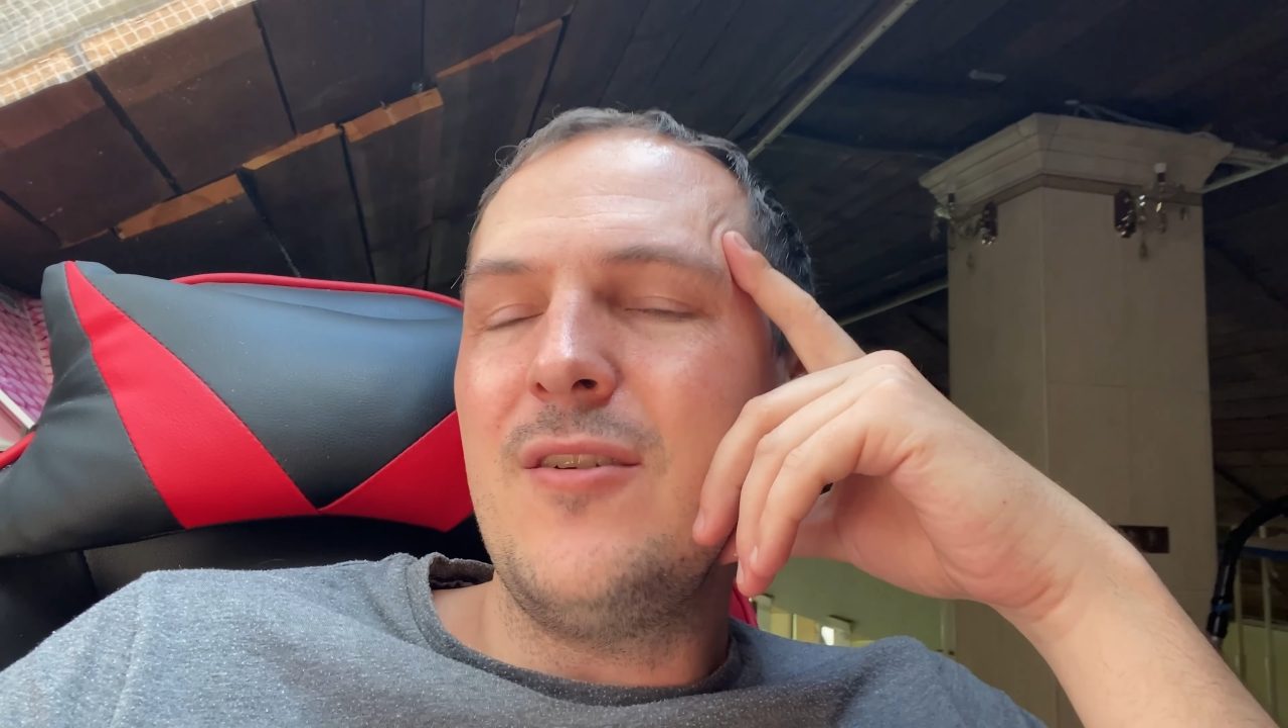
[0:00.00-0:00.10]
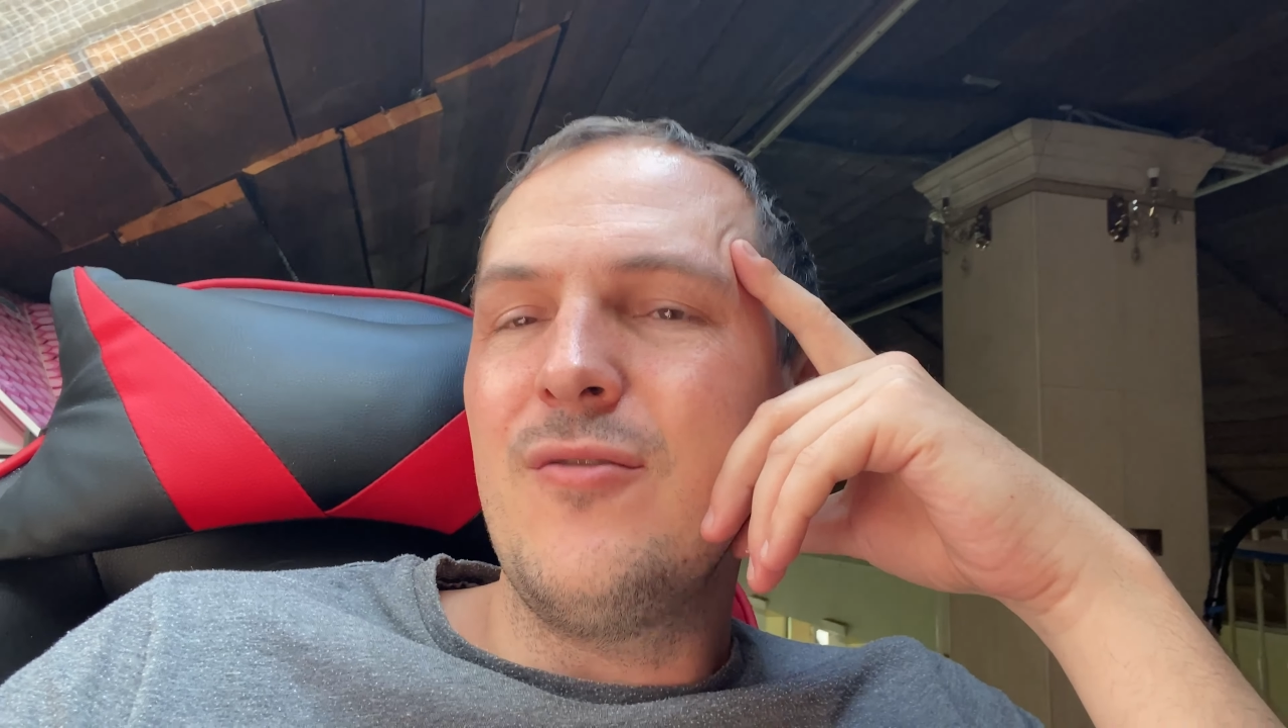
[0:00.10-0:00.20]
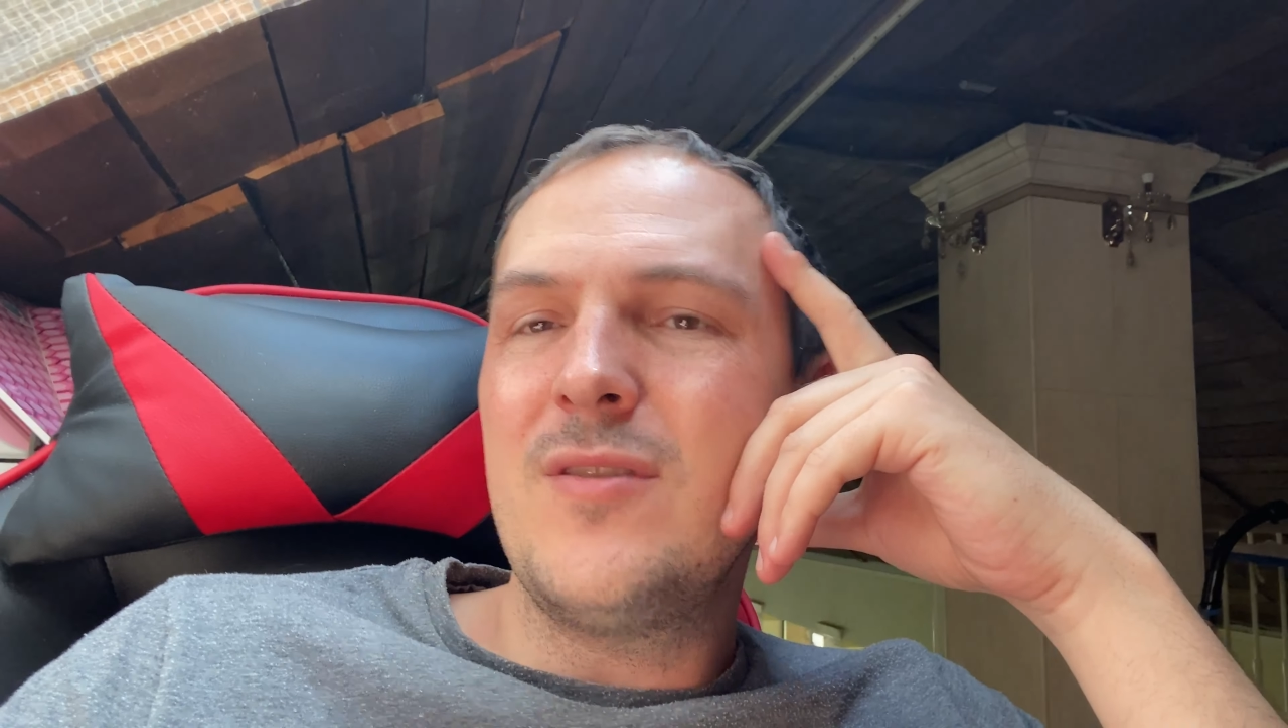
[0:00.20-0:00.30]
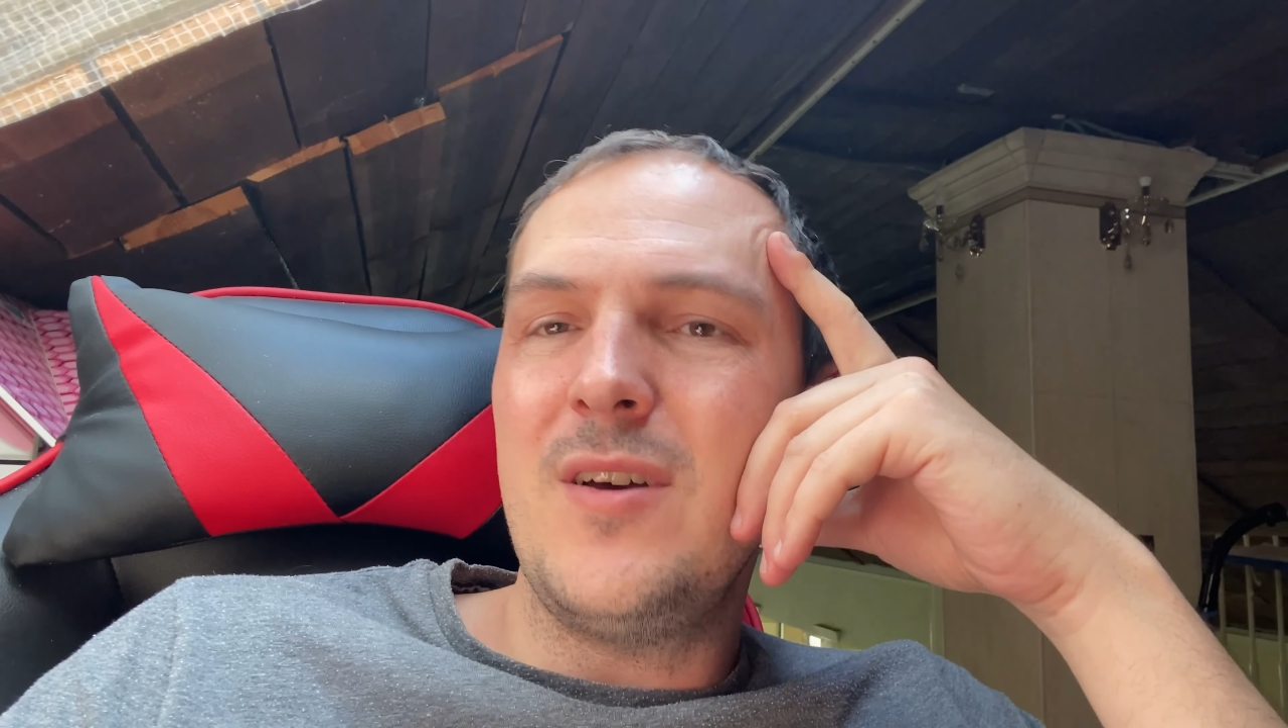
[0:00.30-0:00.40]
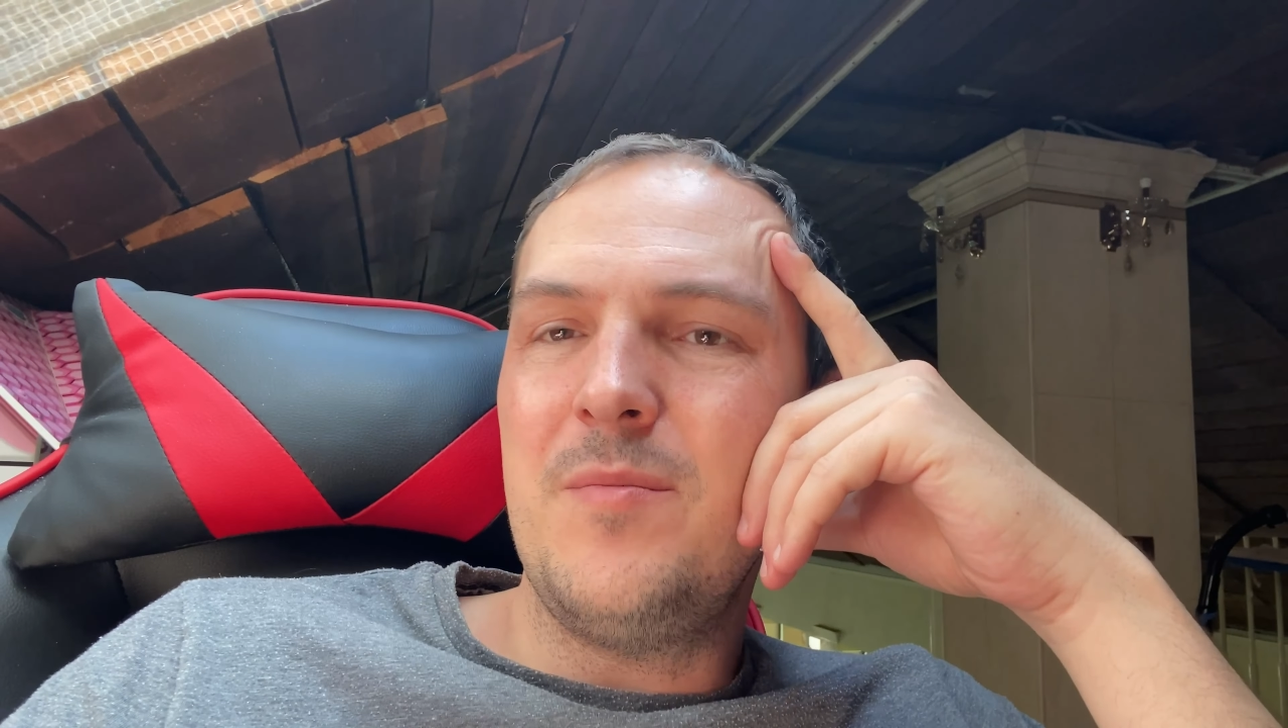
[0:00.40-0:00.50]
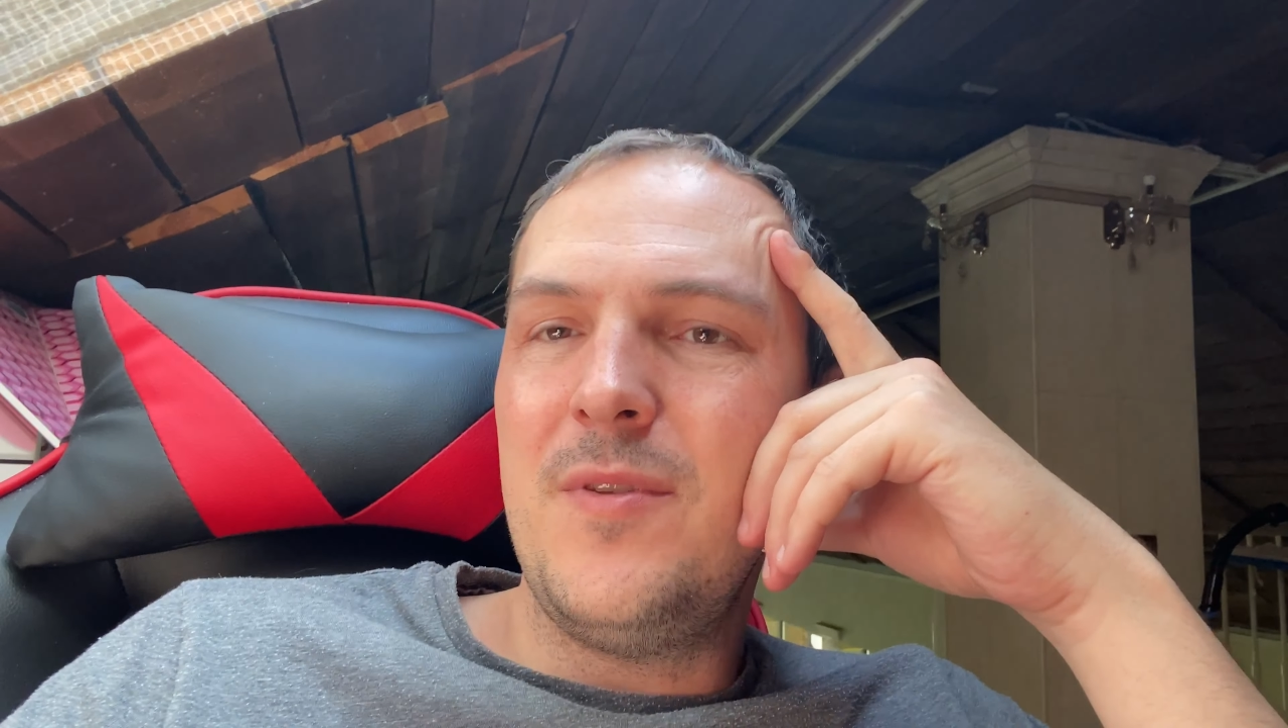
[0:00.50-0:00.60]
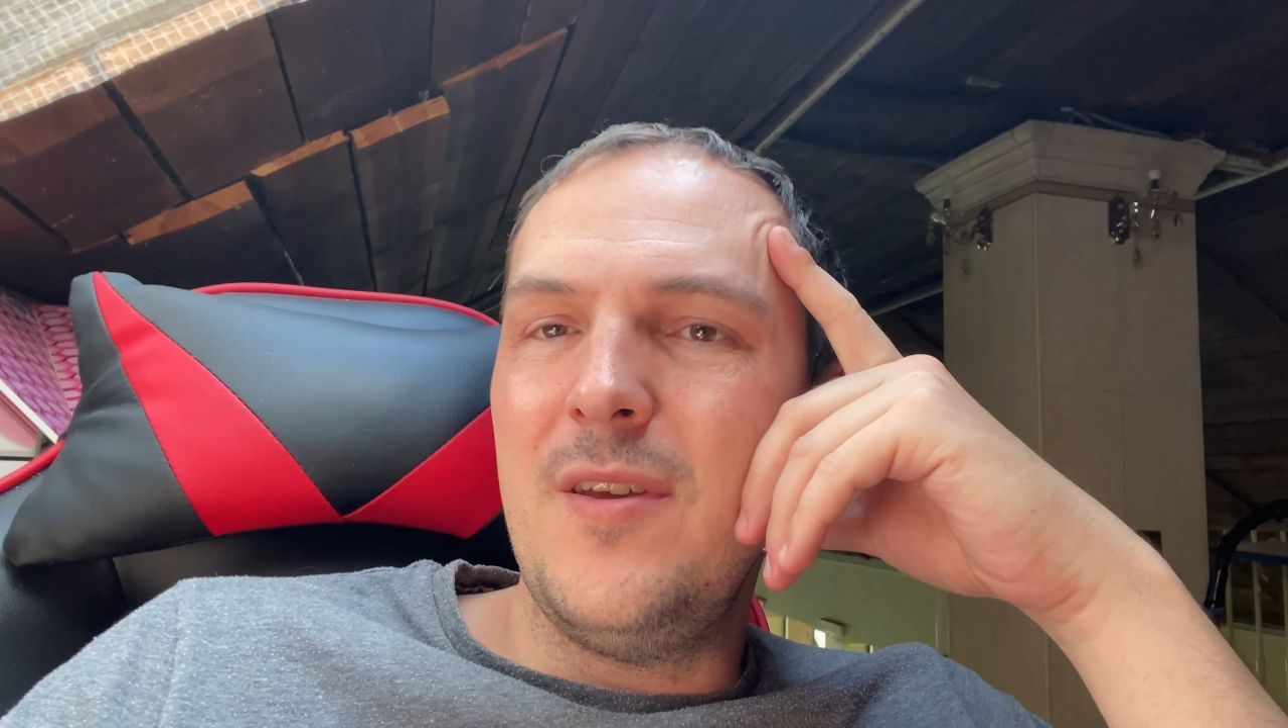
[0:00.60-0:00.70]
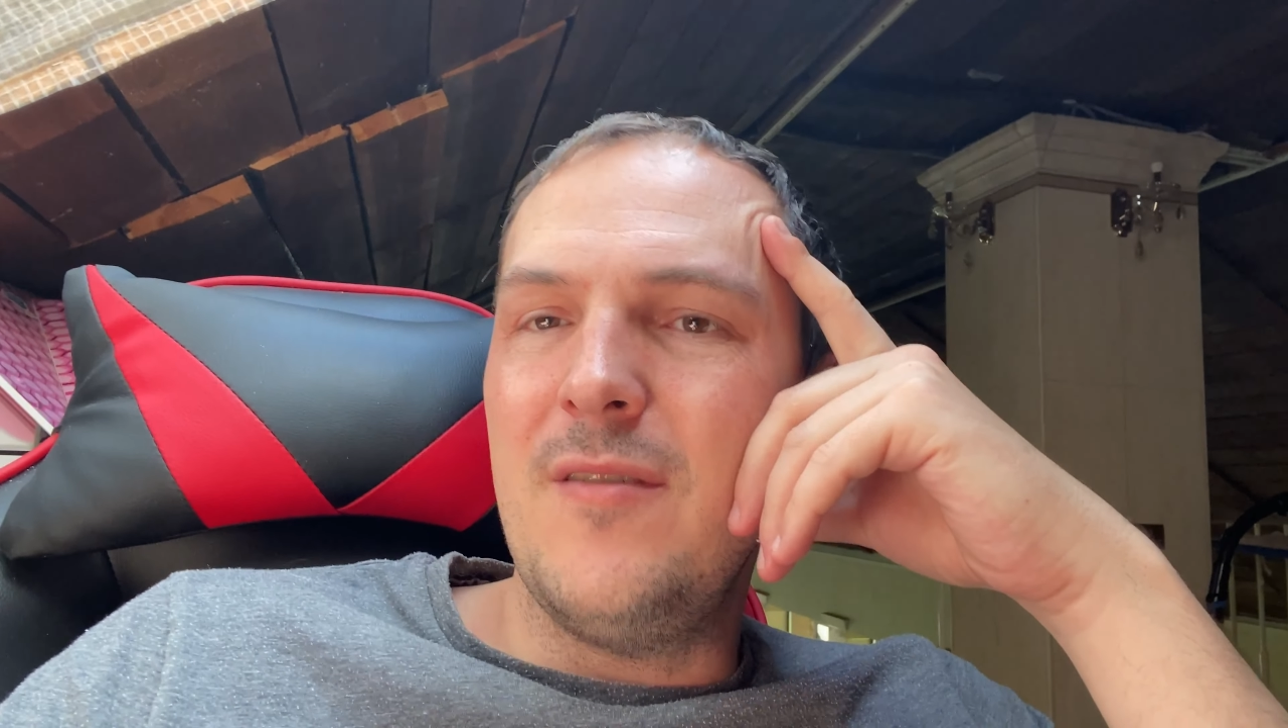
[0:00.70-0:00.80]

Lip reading: hooked up the